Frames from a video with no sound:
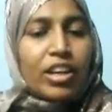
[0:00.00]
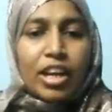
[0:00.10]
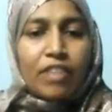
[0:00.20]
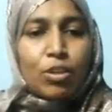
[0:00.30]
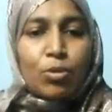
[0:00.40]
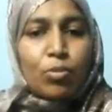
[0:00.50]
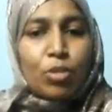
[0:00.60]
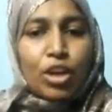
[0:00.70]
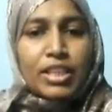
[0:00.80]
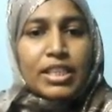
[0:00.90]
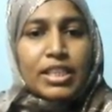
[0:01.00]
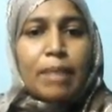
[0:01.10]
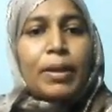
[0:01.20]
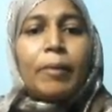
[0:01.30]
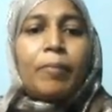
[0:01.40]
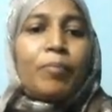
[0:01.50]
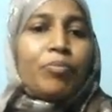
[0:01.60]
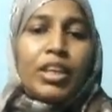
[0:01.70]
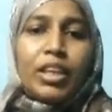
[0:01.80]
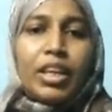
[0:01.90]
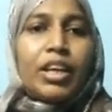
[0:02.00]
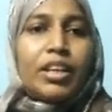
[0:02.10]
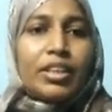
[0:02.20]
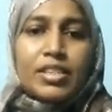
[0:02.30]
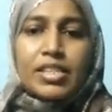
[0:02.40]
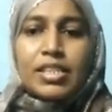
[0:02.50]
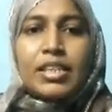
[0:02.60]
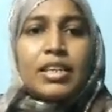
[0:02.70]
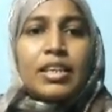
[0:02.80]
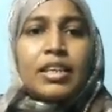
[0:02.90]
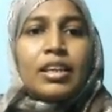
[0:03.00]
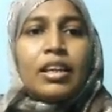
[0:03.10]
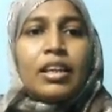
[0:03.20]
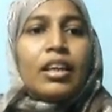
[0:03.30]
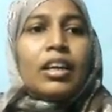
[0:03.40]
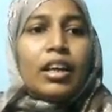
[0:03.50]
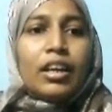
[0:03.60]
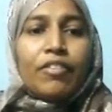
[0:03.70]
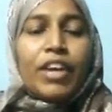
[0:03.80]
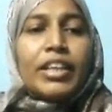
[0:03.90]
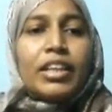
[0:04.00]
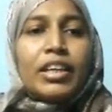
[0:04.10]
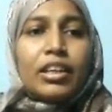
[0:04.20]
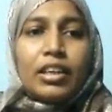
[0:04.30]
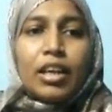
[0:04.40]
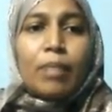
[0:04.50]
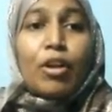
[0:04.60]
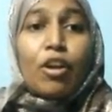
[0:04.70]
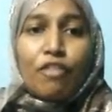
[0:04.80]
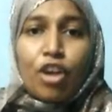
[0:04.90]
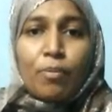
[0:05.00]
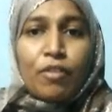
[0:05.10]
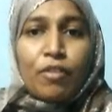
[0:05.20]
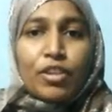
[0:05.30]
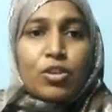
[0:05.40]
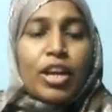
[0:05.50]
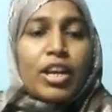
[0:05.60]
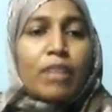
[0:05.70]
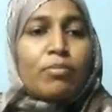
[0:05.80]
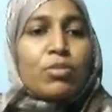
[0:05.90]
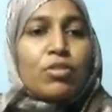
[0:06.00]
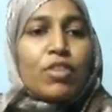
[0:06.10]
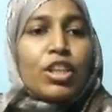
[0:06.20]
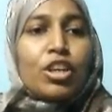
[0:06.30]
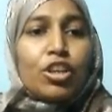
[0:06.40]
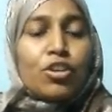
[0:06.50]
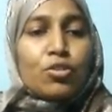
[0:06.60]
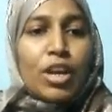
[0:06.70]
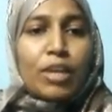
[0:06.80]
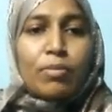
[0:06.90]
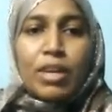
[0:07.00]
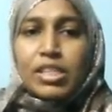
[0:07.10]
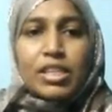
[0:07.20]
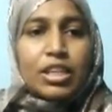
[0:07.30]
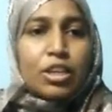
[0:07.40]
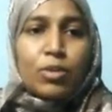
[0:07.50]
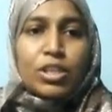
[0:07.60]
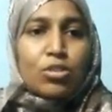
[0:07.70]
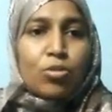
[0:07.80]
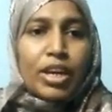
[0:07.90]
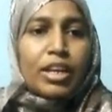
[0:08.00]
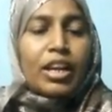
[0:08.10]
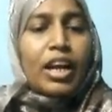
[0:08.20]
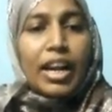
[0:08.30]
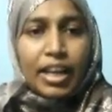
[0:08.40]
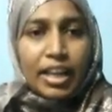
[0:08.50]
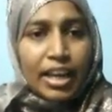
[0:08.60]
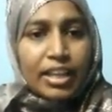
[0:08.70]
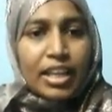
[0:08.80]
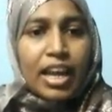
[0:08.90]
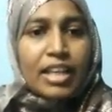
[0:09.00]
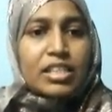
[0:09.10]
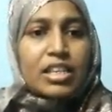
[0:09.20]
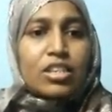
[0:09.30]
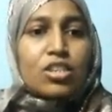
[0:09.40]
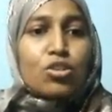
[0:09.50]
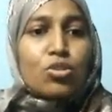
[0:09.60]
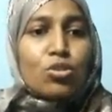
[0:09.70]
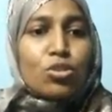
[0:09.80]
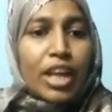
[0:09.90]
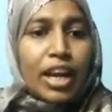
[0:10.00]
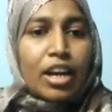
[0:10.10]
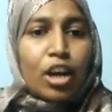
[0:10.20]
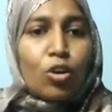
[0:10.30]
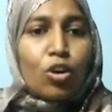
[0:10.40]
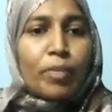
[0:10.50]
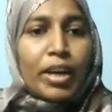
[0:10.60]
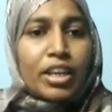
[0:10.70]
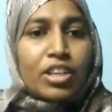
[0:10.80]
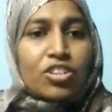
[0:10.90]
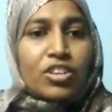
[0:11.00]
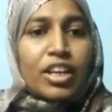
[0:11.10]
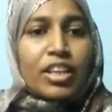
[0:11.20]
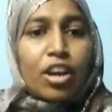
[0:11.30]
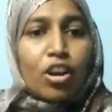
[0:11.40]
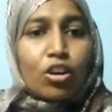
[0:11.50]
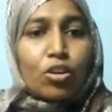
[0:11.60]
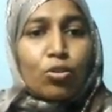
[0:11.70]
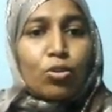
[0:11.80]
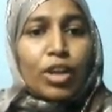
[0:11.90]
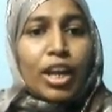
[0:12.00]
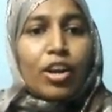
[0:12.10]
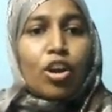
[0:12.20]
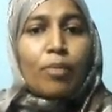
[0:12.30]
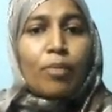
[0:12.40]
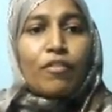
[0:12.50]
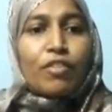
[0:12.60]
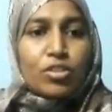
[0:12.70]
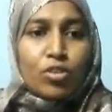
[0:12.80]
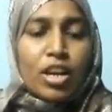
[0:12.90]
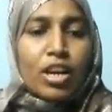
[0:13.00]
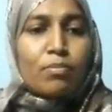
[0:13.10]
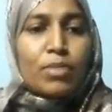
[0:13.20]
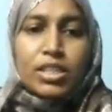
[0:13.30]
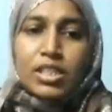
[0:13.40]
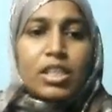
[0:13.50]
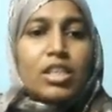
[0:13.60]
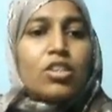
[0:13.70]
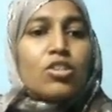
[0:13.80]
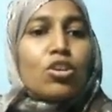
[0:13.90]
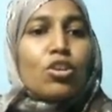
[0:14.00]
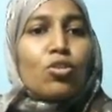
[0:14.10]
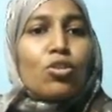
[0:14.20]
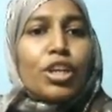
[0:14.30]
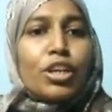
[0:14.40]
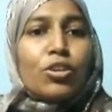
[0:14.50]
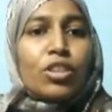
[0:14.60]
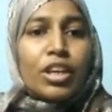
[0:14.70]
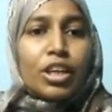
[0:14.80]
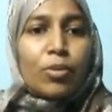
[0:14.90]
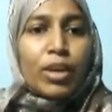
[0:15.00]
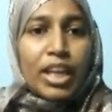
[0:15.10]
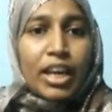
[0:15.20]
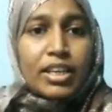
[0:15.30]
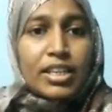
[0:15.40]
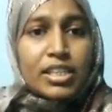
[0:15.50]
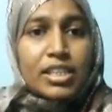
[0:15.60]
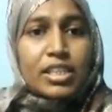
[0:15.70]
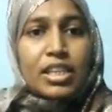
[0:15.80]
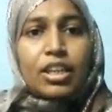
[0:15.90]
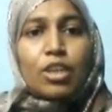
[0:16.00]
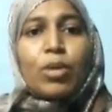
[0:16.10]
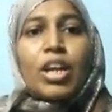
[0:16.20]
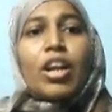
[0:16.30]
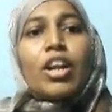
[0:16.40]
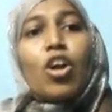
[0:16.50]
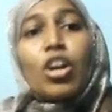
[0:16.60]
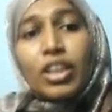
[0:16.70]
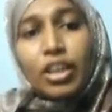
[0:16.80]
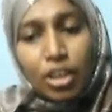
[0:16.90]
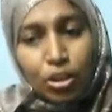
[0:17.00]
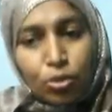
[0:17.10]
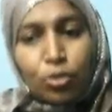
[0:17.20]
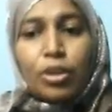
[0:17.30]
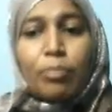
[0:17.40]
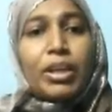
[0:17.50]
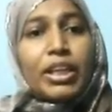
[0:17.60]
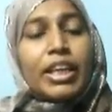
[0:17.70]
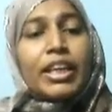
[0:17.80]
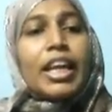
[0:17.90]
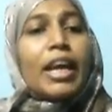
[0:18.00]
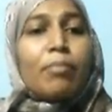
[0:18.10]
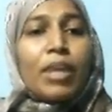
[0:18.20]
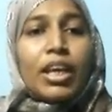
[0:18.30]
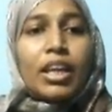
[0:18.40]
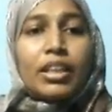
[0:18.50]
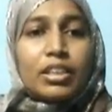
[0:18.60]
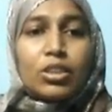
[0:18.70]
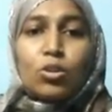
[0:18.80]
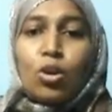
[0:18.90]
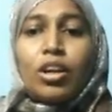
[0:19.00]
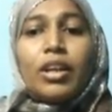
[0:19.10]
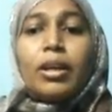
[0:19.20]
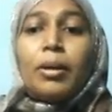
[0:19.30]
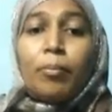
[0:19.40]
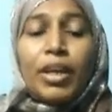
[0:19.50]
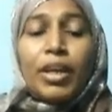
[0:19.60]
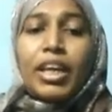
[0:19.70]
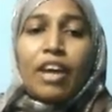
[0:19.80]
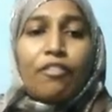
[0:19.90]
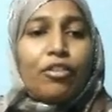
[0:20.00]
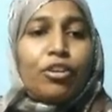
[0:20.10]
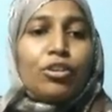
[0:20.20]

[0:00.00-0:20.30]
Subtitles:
we try with one more example? Here it is. Find the number of non-perfect square numbers between 32 squared minus 31 squared. And again the answer is 2n alone, my dear children. There are 2n non-perfect square numbers. So 2 into 31. n is this 31 and not 32. Repeatedly I am making this note. Be careful.